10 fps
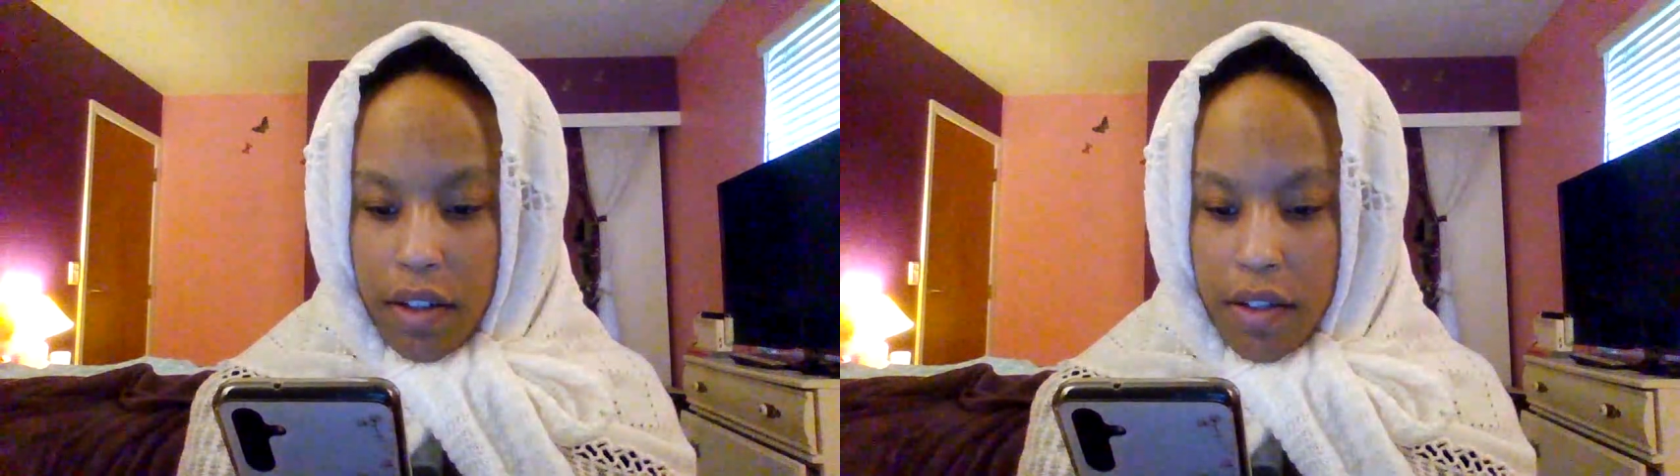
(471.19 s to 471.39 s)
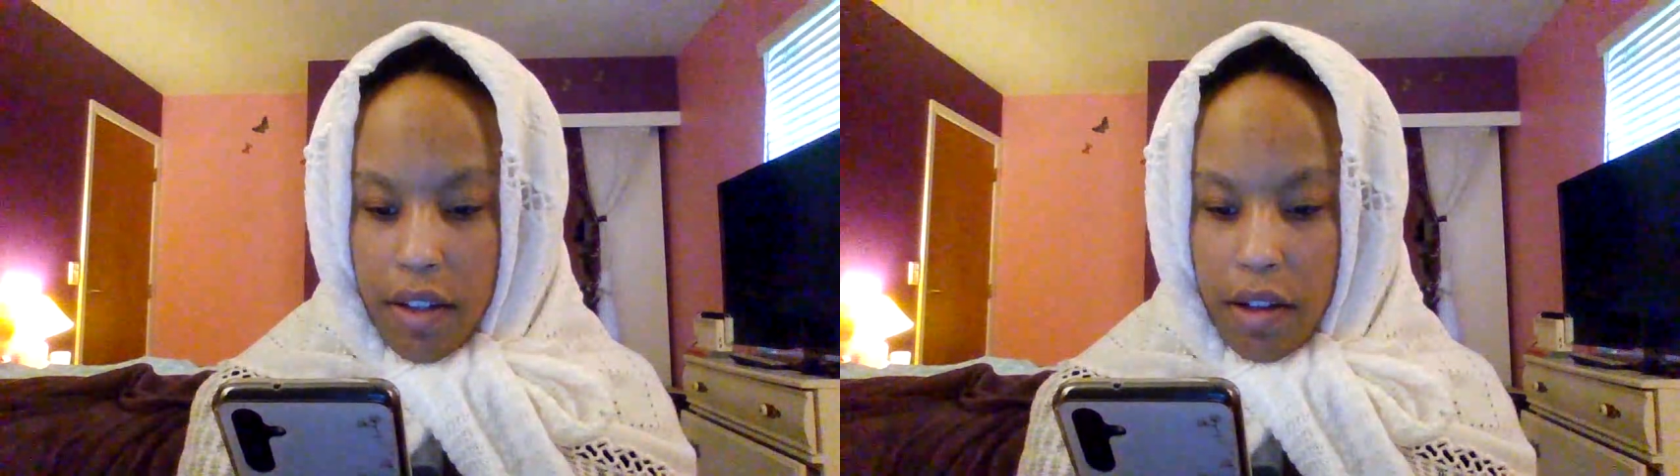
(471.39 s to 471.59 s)

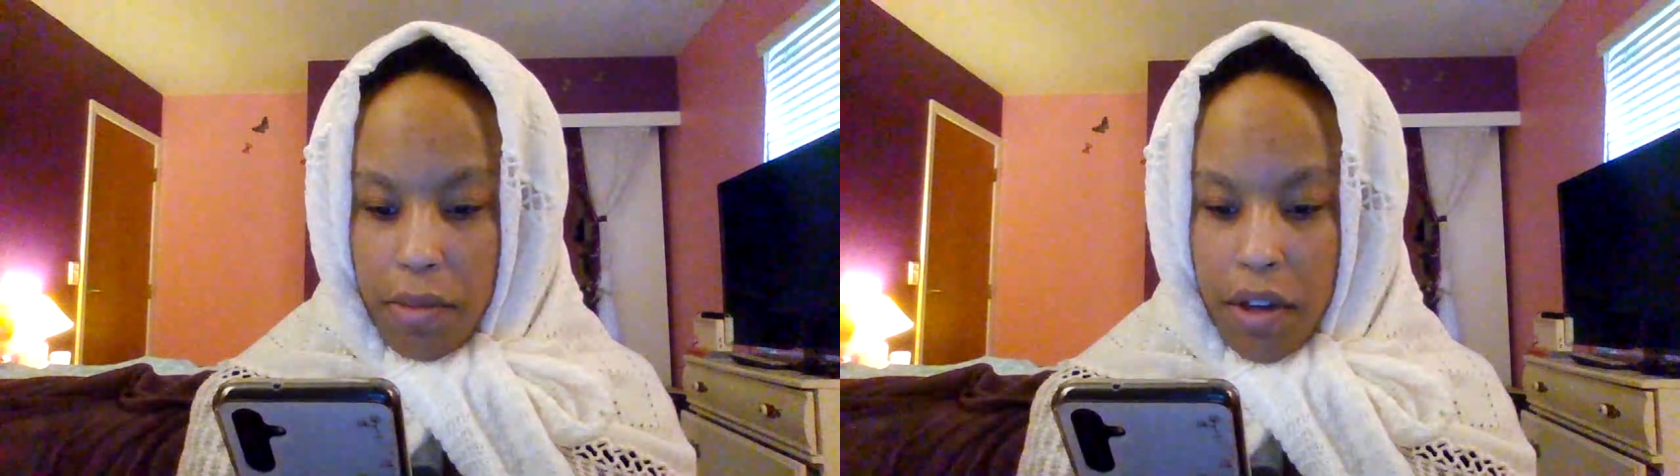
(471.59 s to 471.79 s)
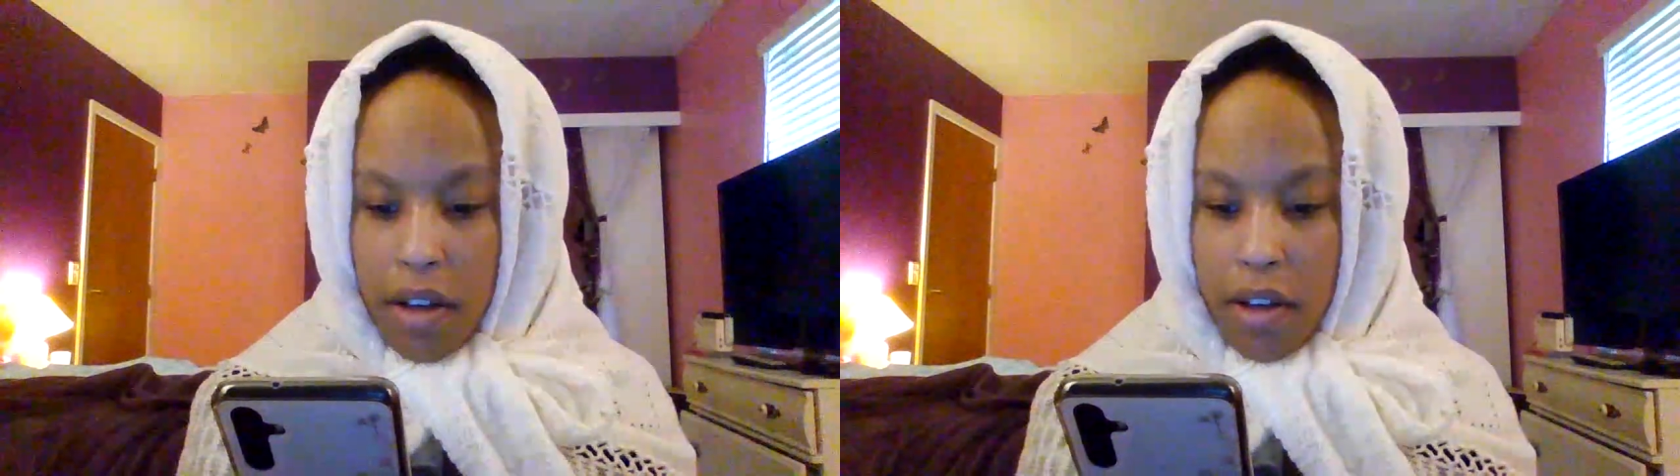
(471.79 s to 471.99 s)

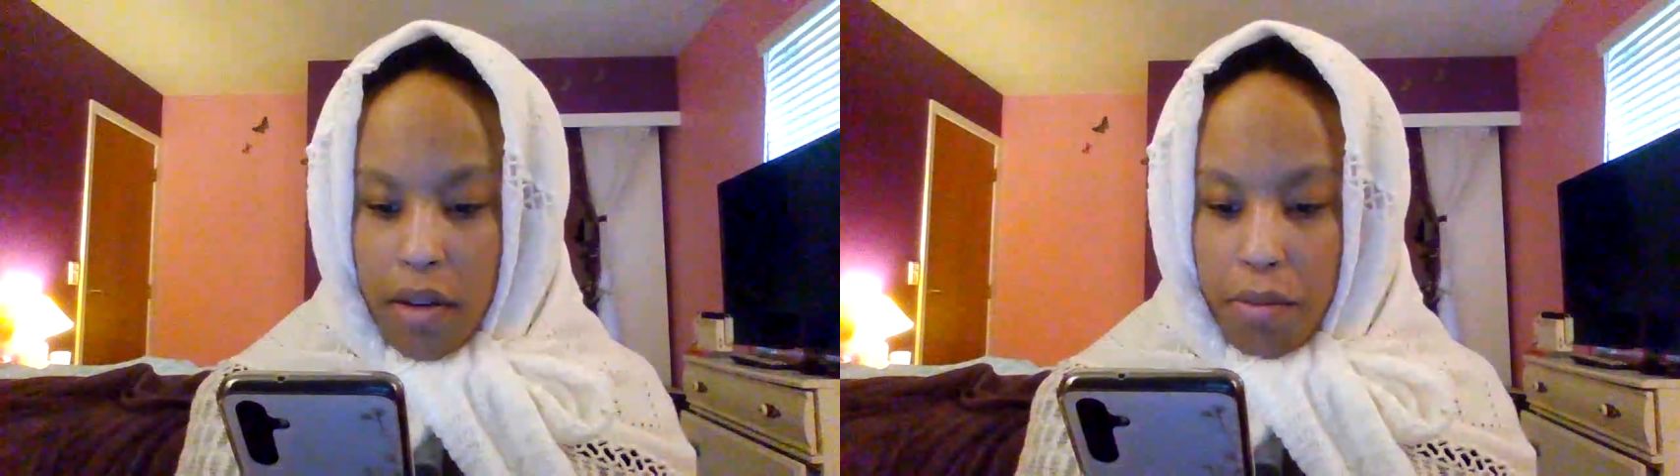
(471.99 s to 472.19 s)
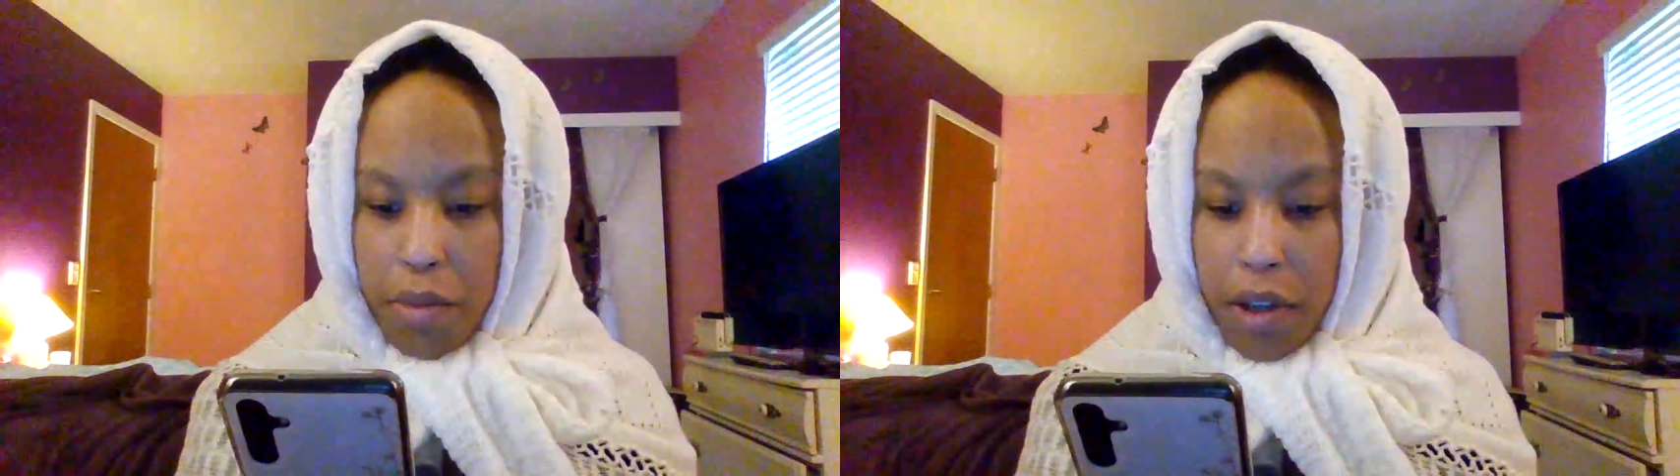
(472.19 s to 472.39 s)
escape
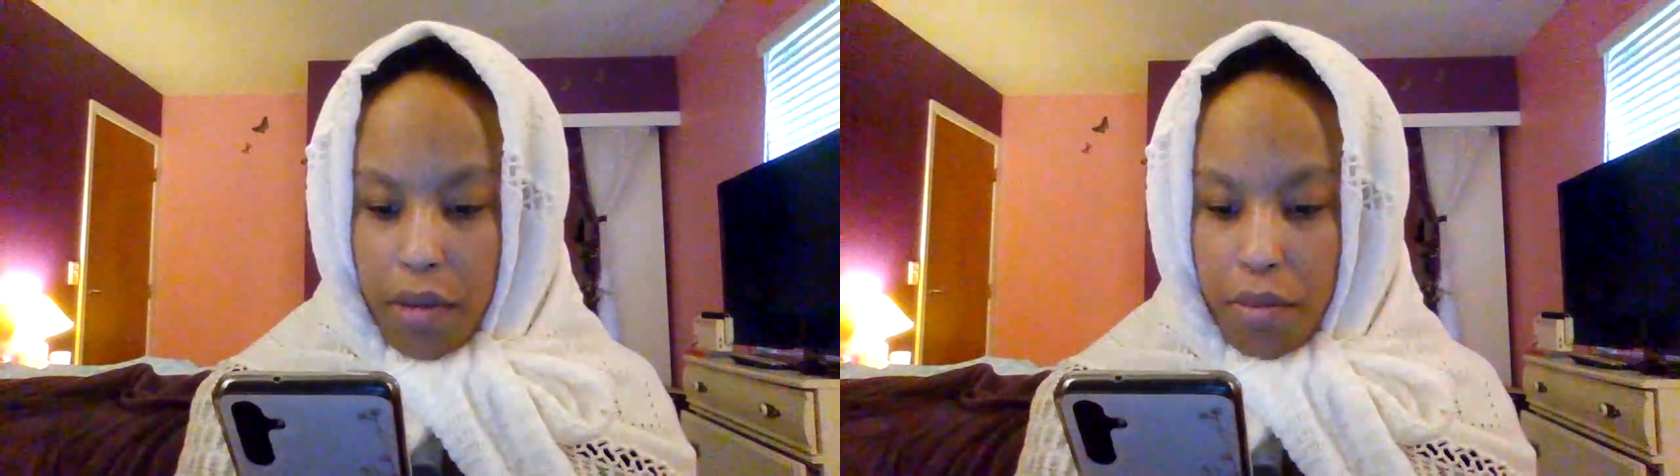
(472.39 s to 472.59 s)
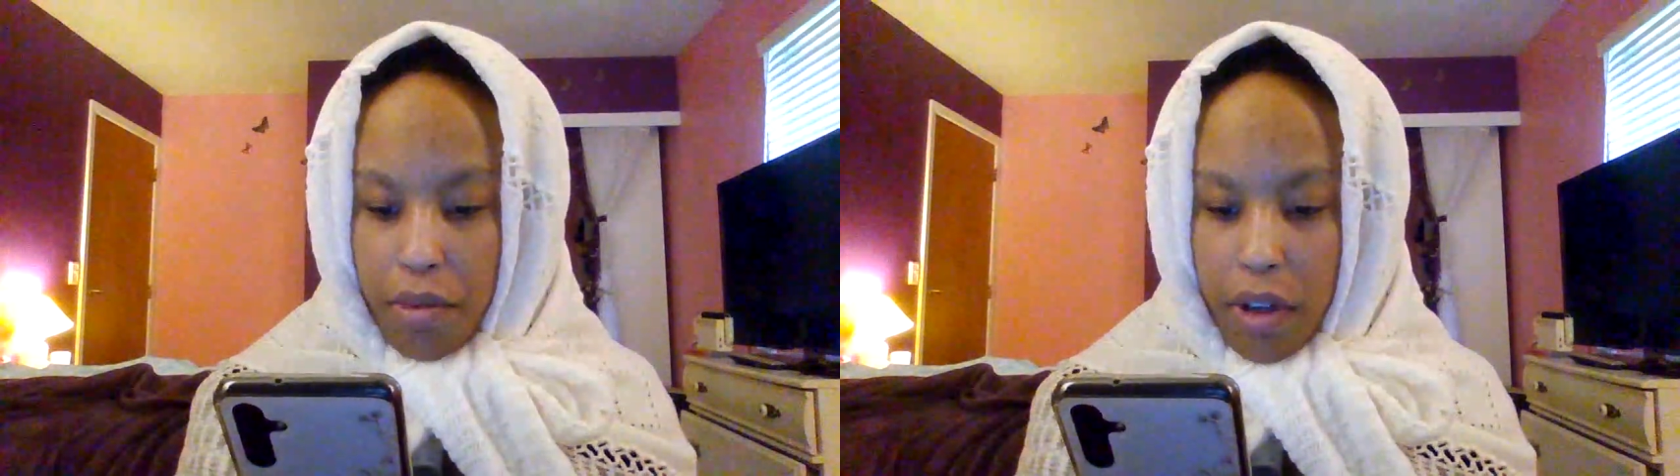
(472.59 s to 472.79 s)

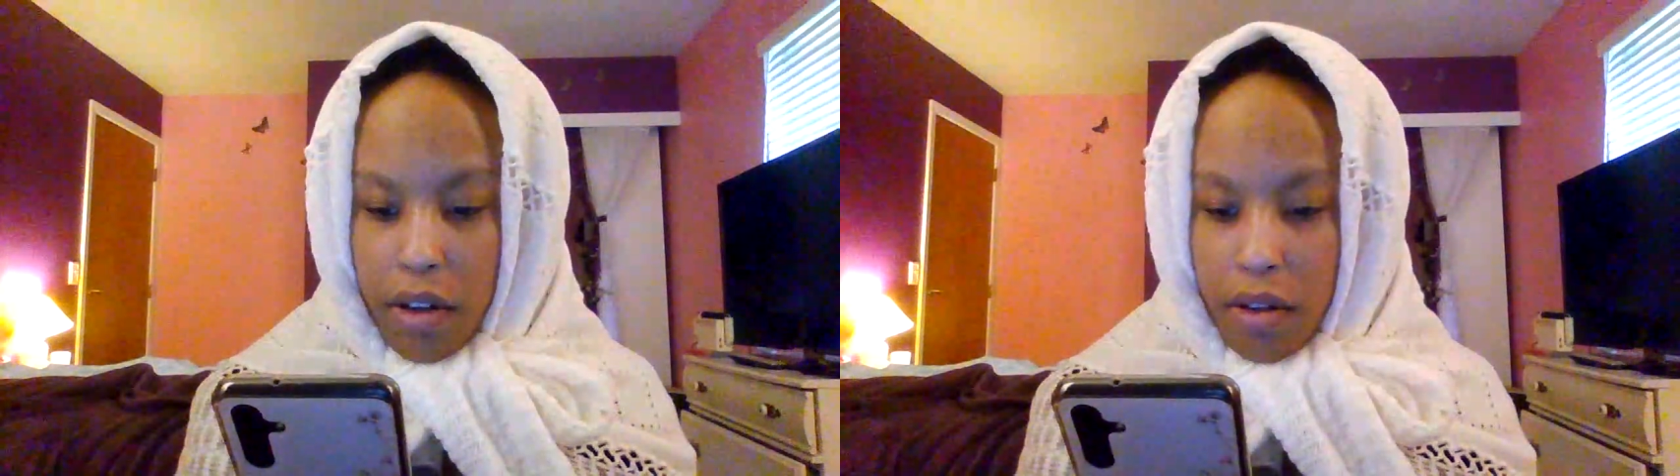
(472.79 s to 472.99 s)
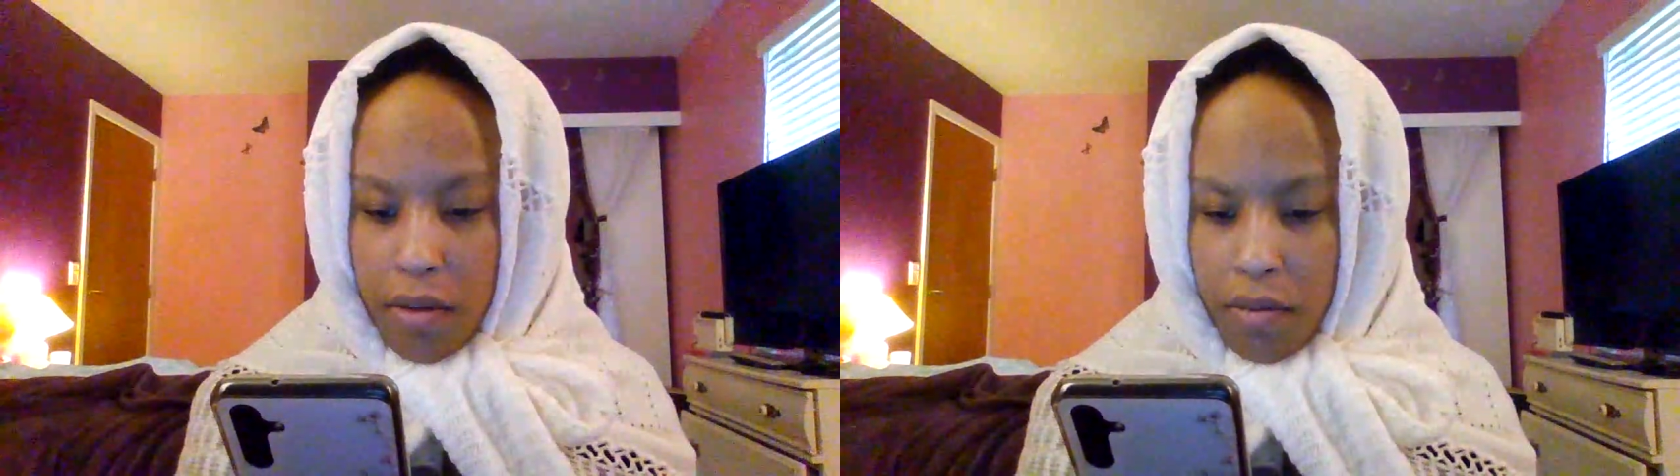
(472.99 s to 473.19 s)
Big
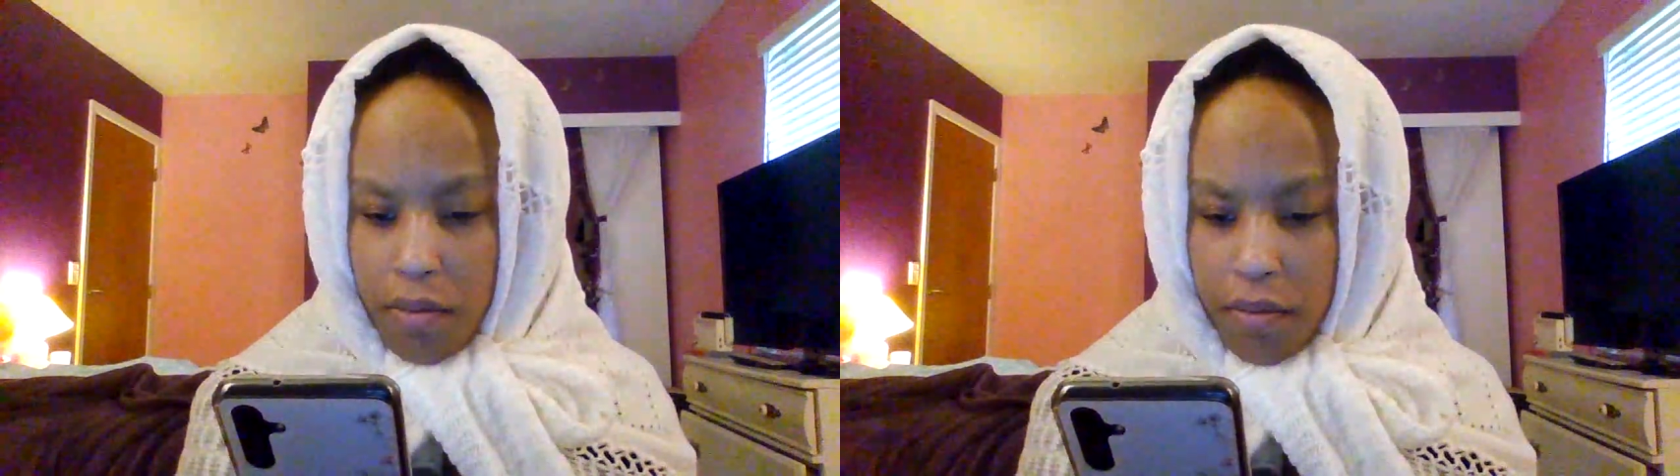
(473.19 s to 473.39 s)
Bro.